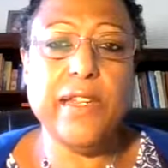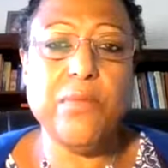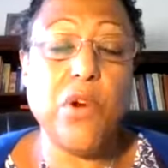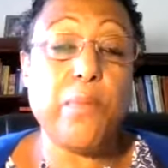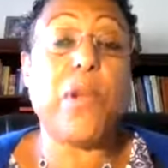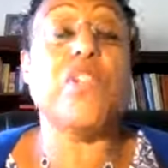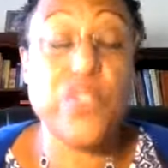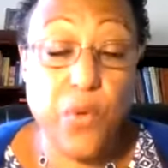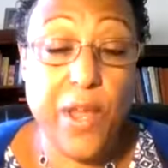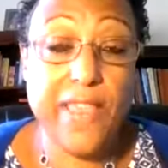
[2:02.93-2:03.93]
In a more
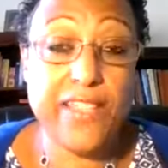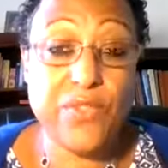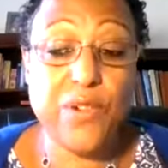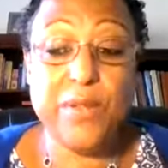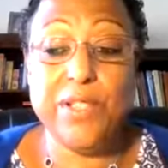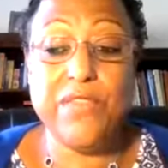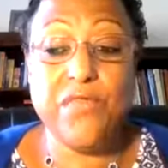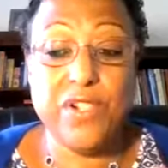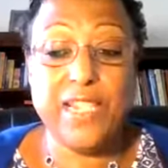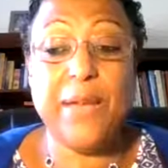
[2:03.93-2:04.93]
personal way. That's the word I'm looking
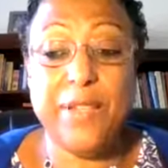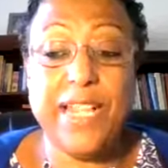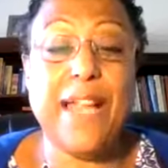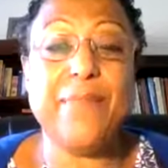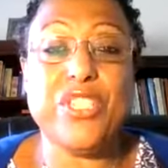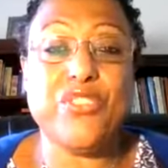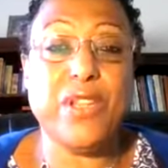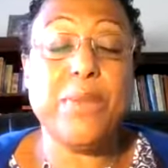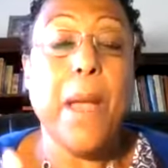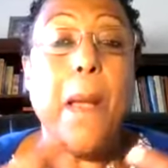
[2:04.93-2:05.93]
for. Type in the comment
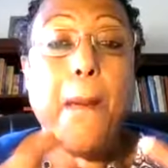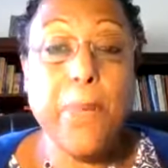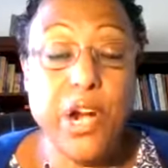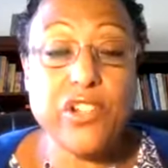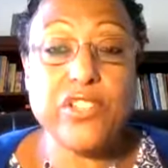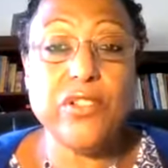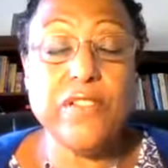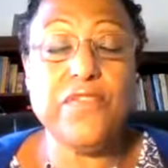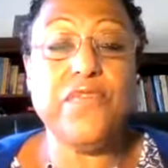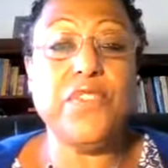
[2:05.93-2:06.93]
stream
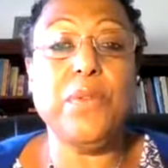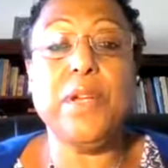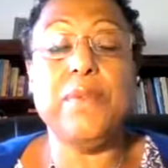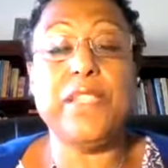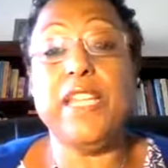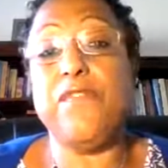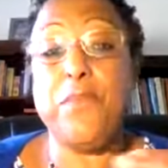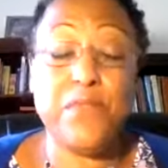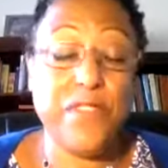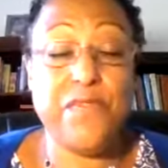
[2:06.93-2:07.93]
personal if you feel what I'm saying.
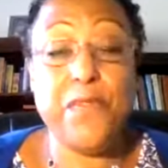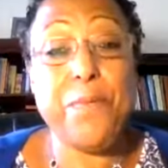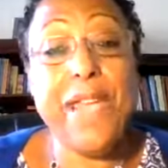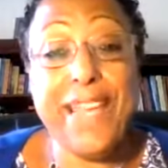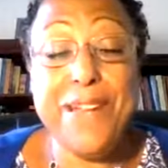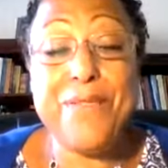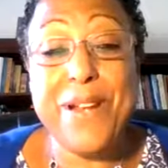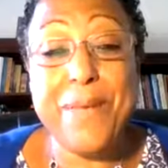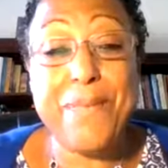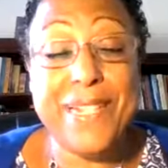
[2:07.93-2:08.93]
If you pick it up
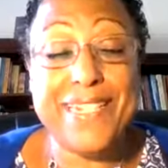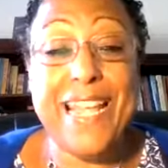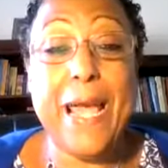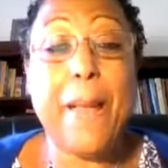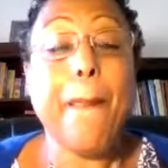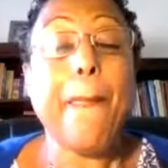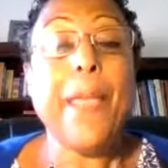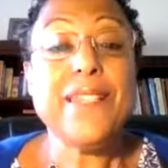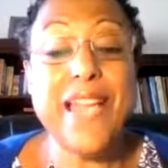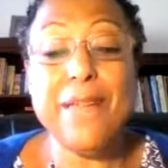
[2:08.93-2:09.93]
what I'm putting down,
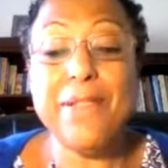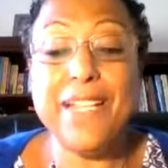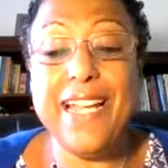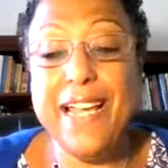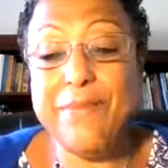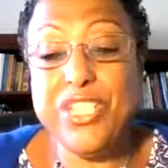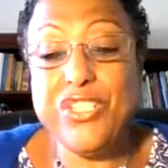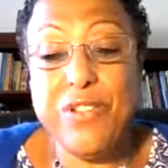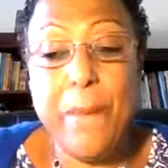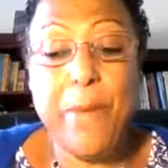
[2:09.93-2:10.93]
type in the comment
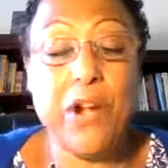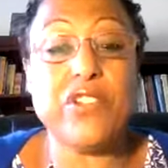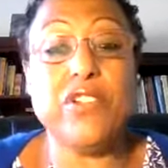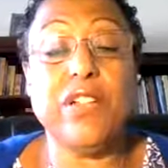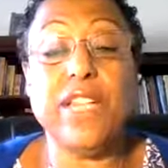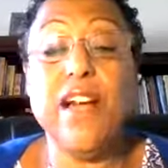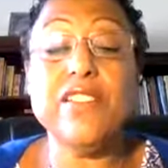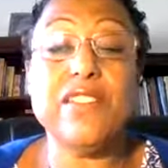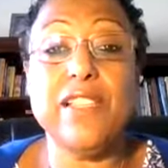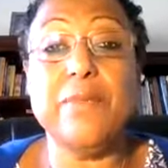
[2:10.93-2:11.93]
stream personal. And
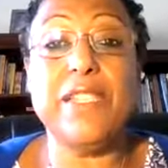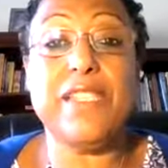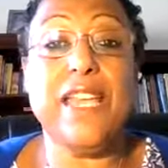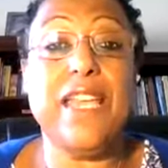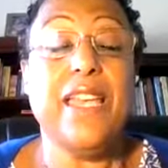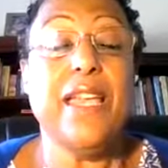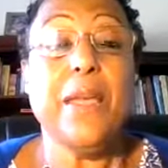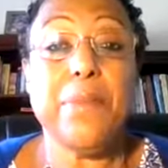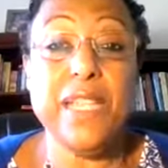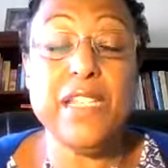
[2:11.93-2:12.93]
also let me say,
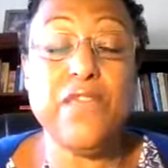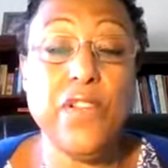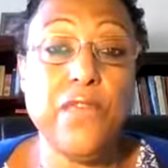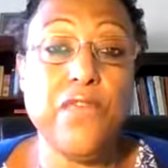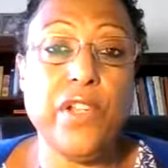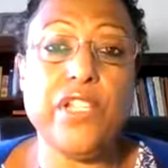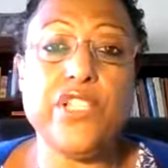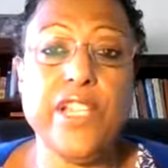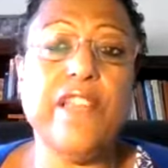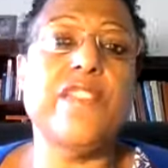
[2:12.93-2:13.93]
please feel free to
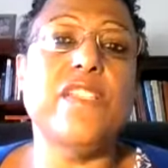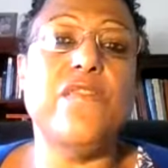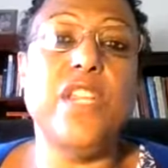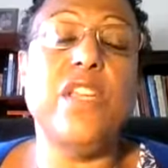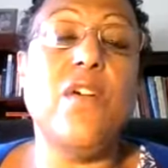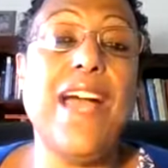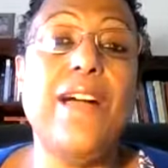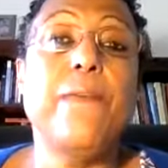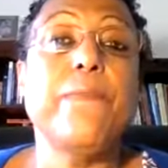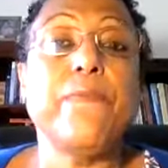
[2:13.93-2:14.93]
share this video
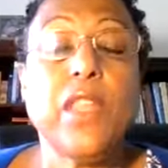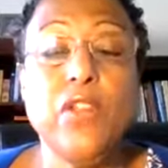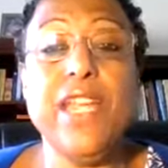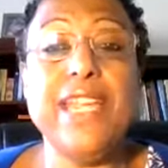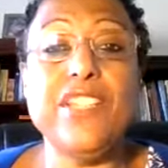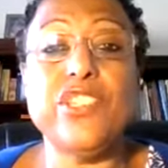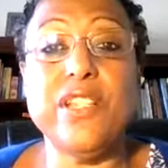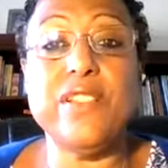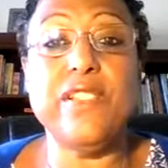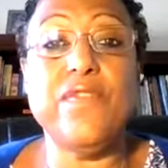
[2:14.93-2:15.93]
out. Go ahead and
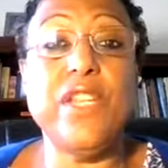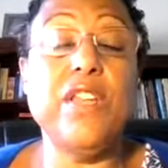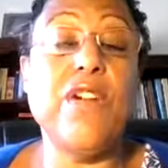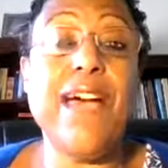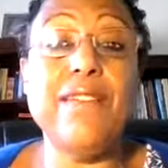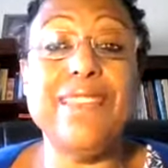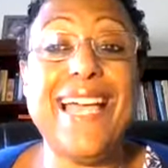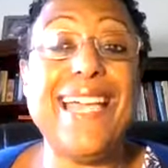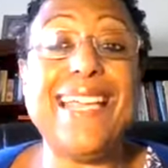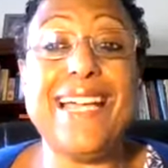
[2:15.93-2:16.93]
share this video out,
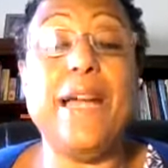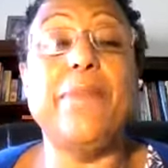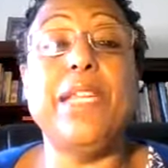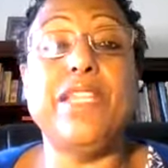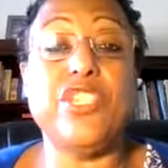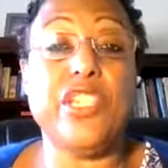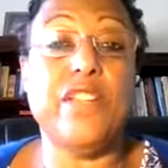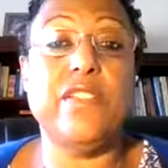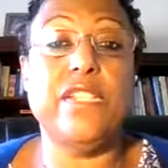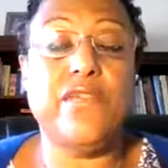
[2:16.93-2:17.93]
like, comment, and
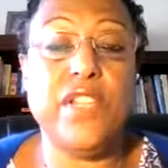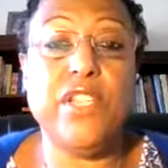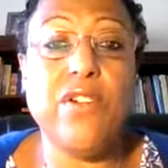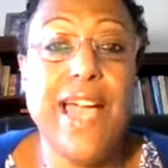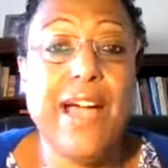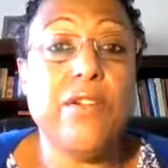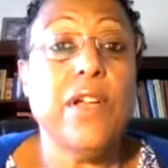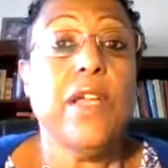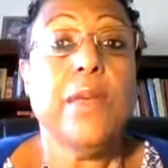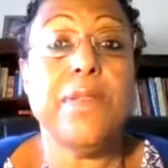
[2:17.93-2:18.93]
share this video out,
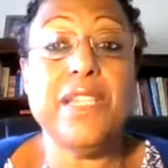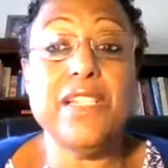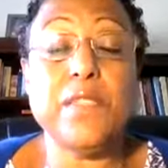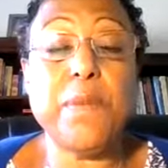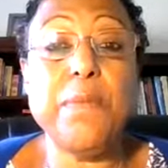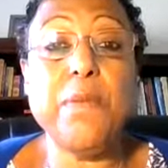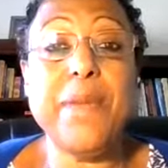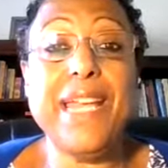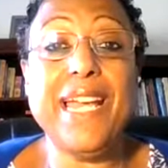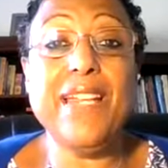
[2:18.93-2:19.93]
because people
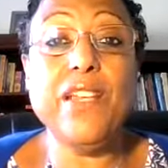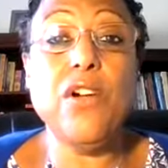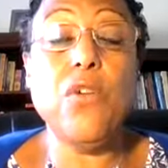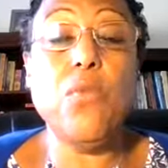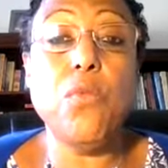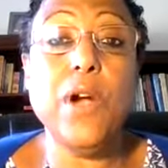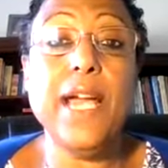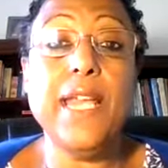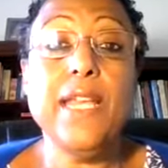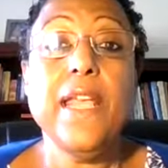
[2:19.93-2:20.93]
may not know
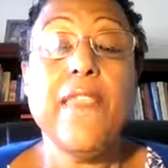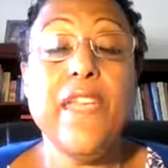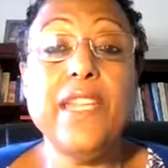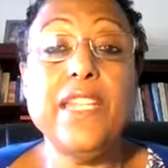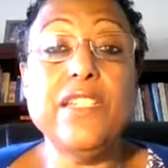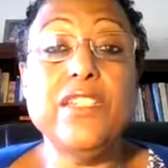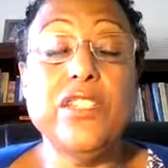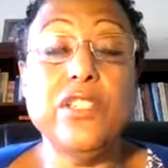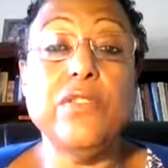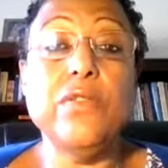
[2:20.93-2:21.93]
what they need to
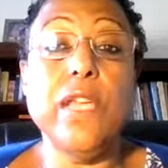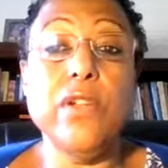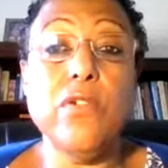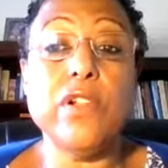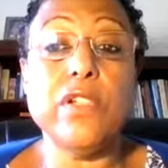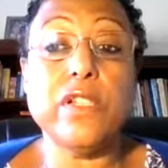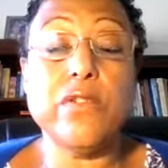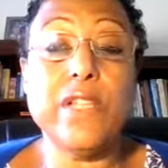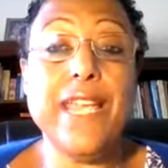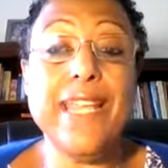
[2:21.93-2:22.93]
do in order to
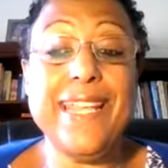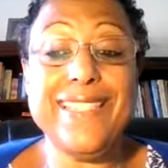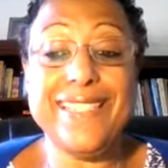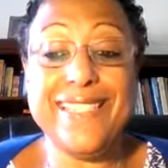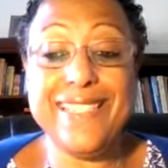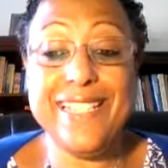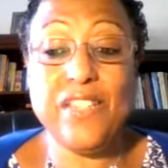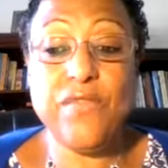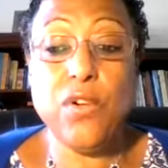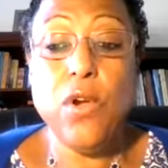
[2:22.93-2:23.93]
create a
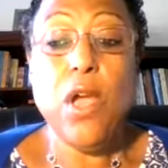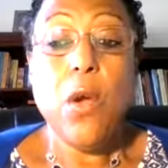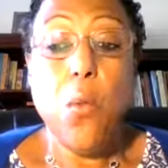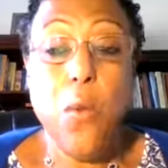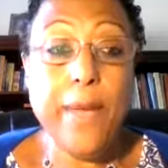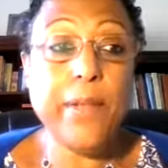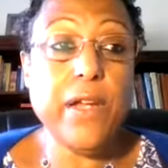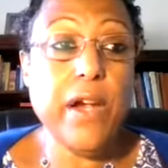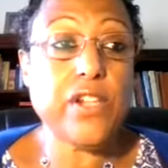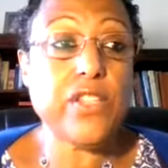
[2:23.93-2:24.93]
successful
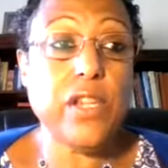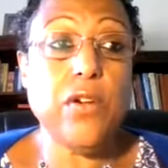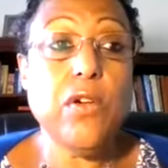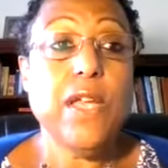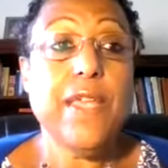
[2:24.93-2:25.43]
webinar. So